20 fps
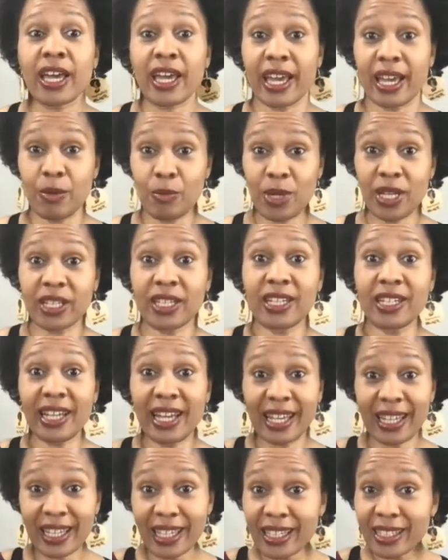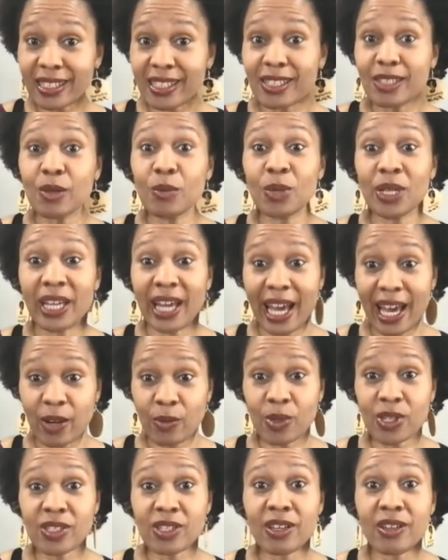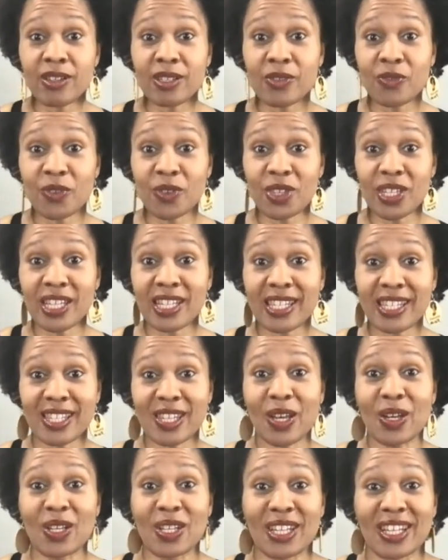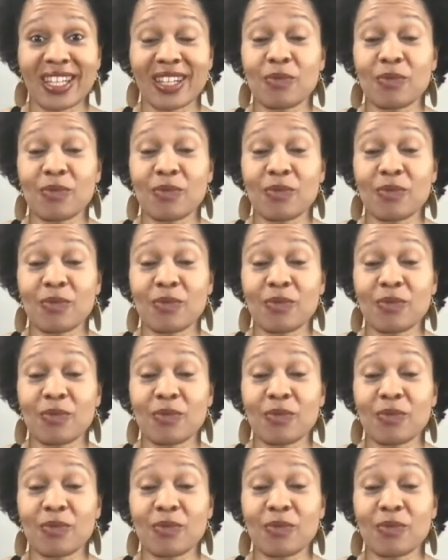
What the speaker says: Amen. Can I get some God results for this?